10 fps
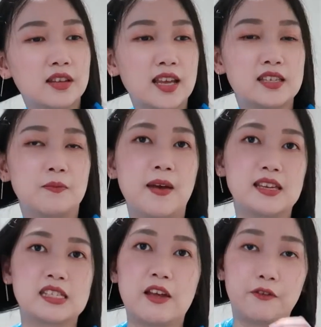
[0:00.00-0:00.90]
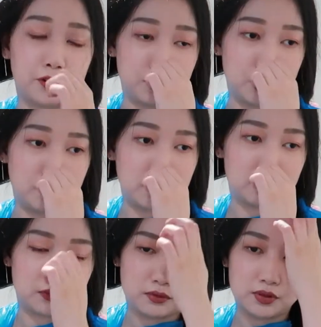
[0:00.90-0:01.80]
that's the best time for YouTuber
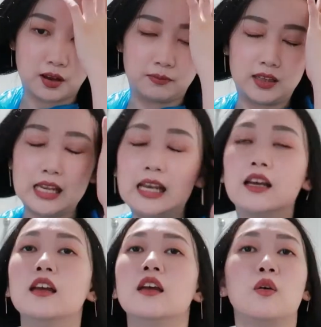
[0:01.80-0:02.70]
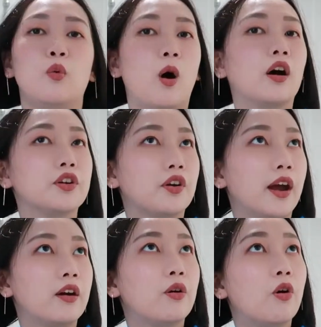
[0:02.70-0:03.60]
to do something while you're
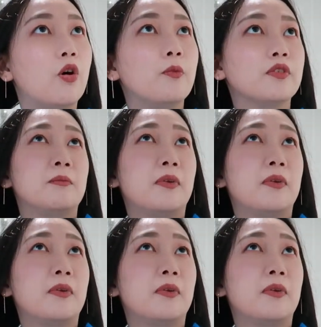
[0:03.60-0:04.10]
at home,